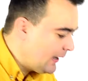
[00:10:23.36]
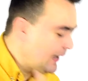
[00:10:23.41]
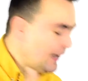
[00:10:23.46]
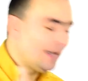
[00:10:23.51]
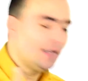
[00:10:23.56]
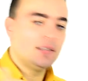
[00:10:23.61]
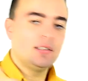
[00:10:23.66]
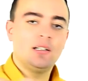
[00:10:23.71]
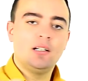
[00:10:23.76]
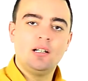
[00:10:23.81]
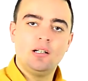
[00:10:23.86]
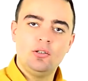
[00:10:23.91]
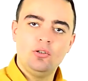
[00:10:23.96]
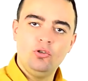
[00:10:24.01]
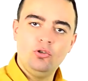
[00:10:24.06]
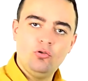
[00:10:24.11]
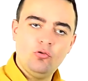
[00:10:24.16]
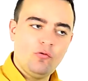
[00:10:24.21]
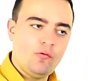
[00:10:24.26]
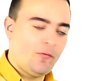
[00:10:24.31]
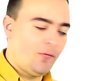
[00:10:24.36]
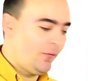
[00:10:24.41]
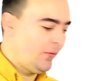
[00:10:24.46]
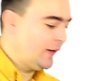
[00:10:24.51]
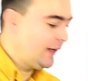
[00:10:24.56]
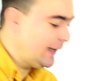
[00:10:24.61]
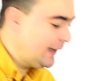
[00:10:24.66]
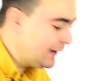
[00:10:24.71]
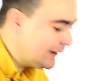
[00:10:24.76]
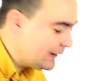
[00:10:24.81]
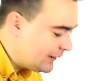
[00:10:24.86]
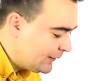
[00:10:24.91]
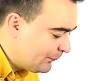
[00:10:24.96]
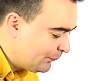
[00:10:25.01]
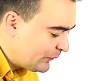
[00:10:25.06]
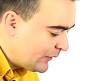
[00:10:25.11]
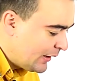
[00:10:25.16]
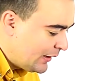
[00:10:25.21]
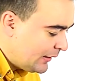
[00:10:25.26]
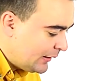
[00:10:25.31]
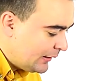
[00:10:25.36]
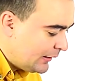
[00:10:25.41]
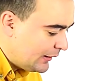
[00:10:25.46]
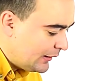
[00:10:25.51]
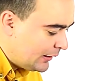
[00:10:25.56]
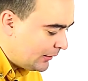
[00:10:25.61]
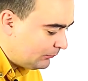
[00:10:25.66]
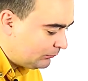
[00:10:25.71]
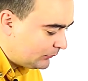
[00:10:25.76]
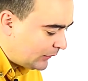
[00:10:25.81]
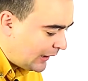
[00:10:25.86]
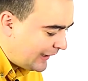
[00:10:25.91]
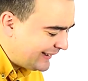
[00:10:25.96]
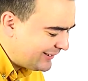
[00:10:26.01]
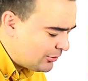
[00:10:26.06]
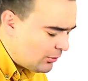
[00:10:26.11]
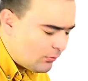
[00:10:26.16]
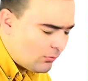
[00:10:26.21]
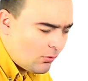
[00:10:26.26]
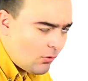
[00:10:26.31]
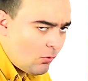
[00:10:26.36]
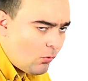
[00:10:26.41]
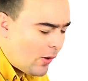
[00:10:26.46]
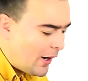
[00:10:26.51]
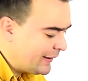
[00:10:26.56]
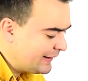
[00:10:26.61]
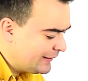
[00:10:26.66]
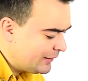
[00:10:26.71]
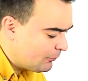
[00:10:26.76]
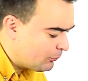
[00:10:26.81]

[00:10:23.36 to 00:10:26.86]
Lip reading: And a new thing, I don't know why the